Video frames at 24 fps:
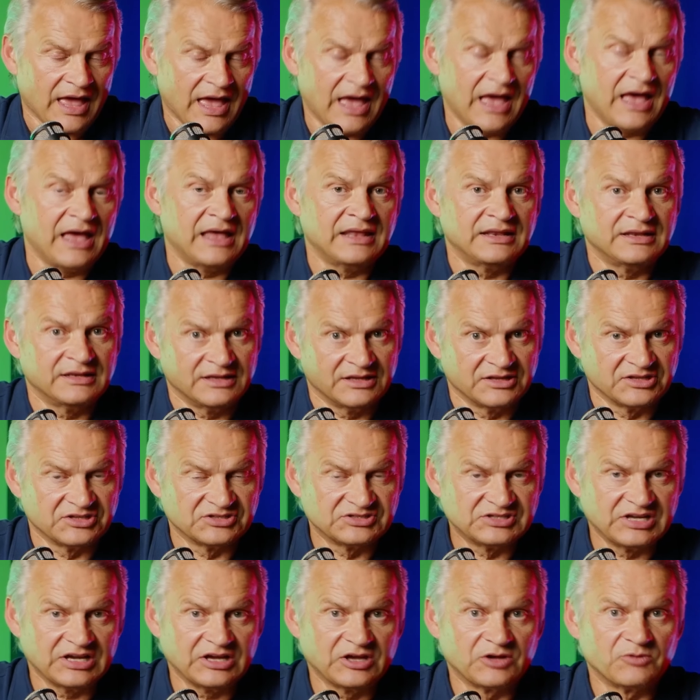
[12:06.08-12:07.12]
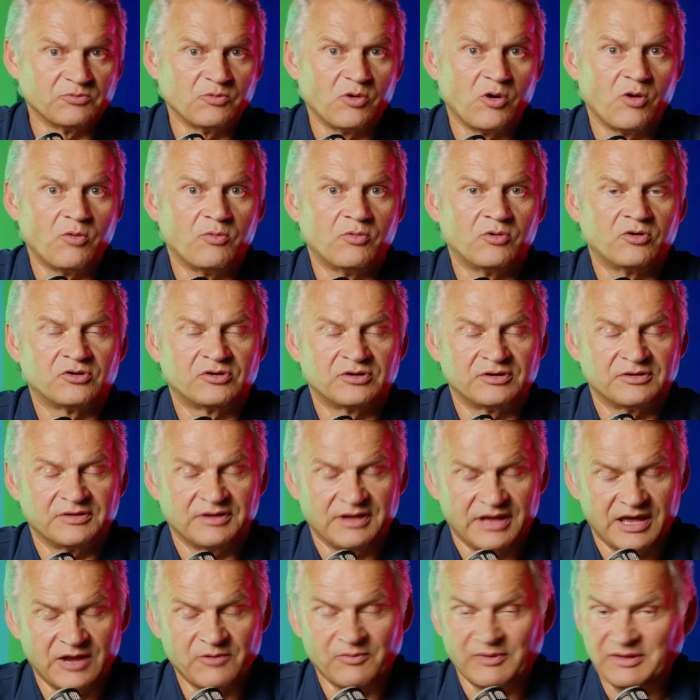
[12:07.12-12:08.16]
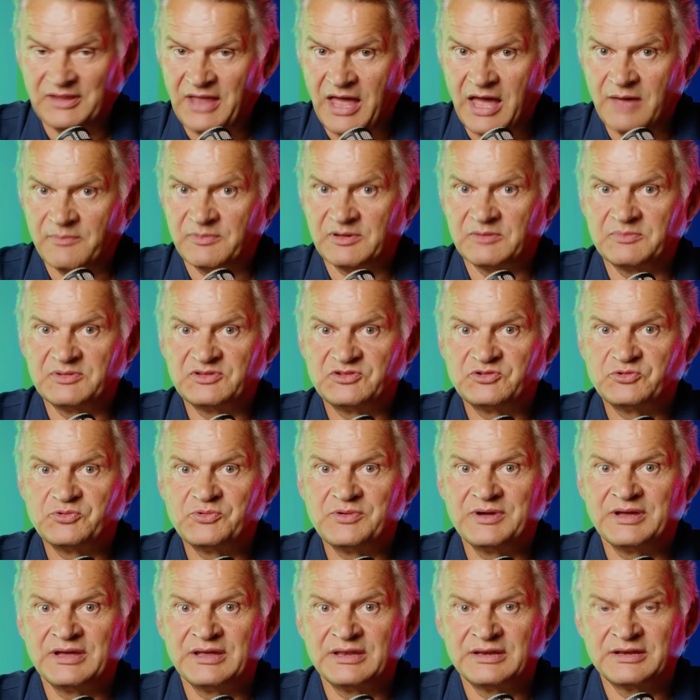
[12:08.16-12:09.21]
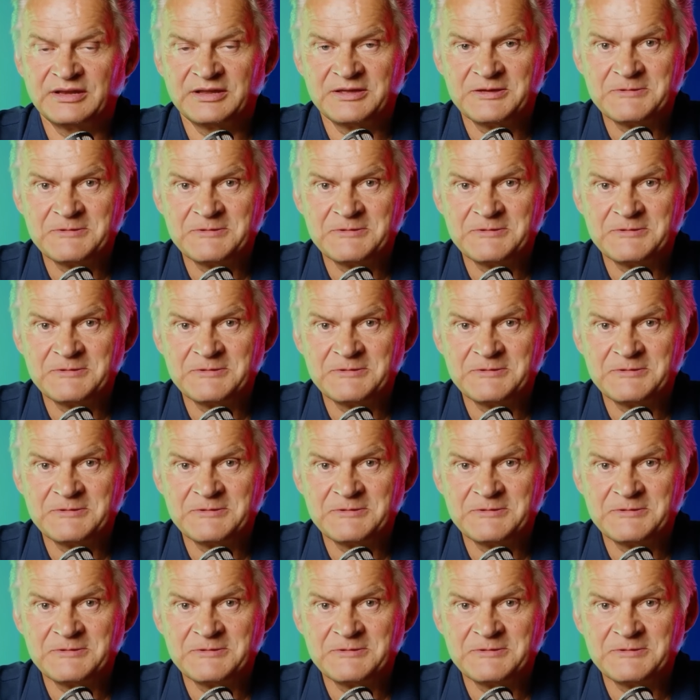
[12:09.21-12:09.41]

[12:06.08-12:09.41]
and the Second World War and what happened between